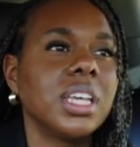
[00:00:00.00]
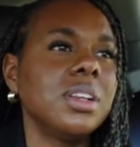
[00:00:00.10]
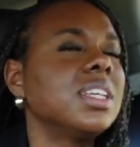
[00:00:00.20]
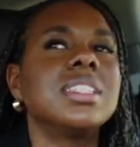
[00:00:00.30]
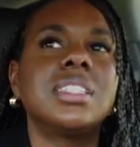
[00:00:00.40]
He
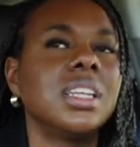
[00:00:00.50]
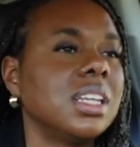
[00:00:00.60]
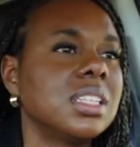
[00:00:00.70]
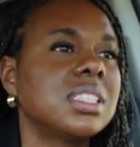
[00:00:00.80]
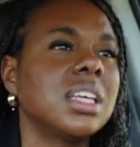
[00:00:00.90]
didn't send
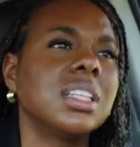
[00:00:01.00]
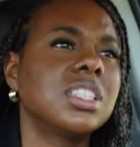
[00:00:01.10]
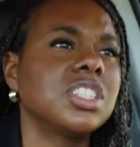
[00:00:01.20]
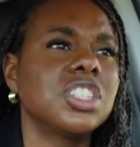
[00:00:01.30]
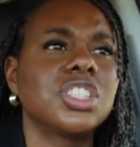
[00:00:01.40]
his son
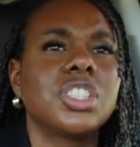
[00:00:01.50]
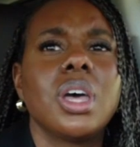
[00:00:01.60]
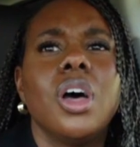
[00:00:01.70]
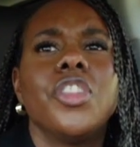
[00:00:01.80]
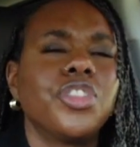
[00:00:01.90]
to just
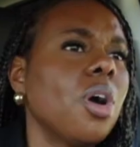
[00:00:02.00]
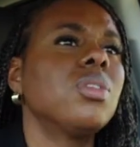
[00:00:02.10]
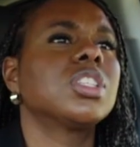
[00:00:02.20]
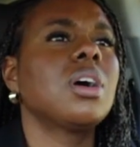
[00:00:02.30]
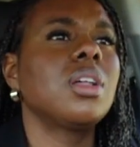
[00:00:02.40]
throw
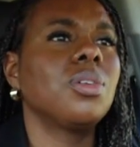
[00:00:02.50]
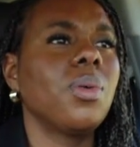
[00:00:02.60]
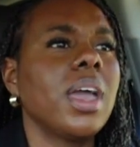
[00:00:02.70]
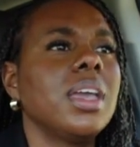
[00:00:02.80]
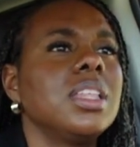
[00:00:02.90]
us all
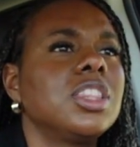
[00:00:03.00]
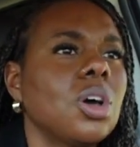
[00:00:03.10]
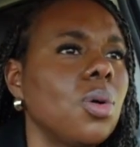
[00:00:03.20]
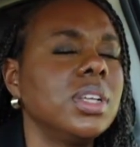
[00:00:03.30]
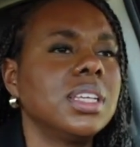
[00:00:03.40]
away and
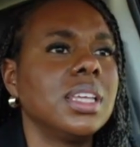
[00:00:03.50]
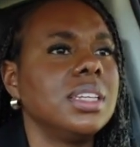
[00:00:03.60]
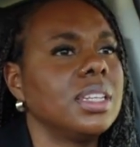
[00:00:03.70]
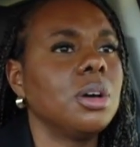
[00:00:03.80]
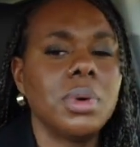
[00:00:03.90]

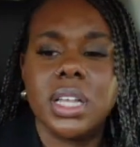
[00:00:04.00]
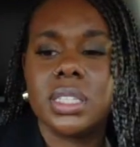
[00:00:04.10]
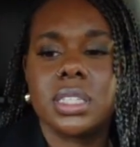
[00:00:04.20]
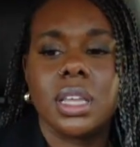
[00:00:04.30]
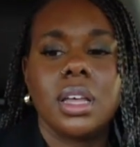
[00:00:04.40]
condemn
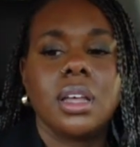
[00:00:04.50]
us.